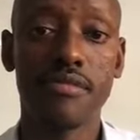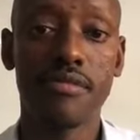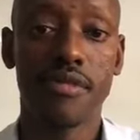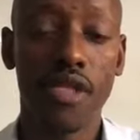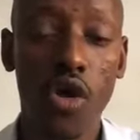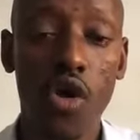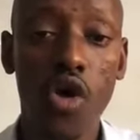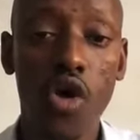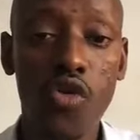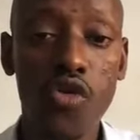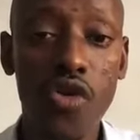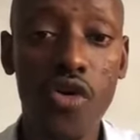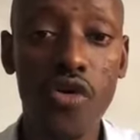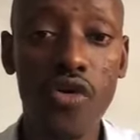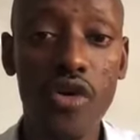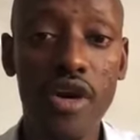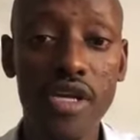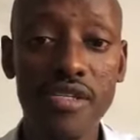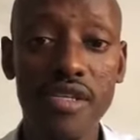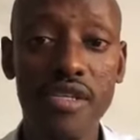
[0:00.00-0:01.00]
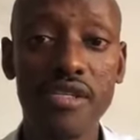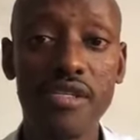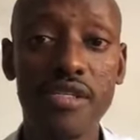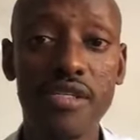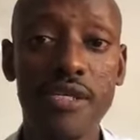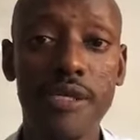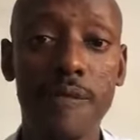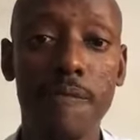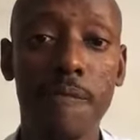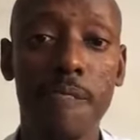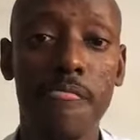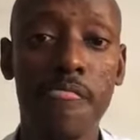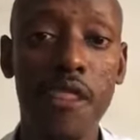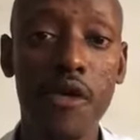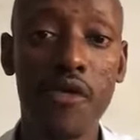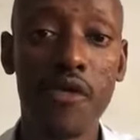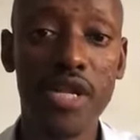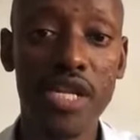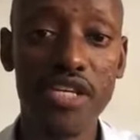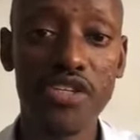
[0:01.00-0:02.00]
The court recognizes
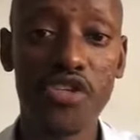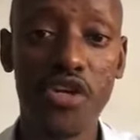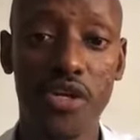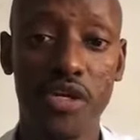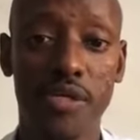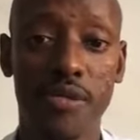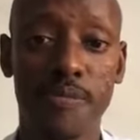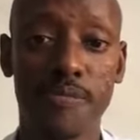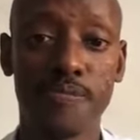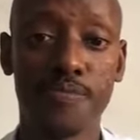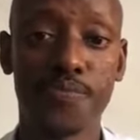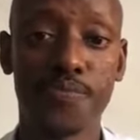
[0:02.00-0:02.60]
the religion.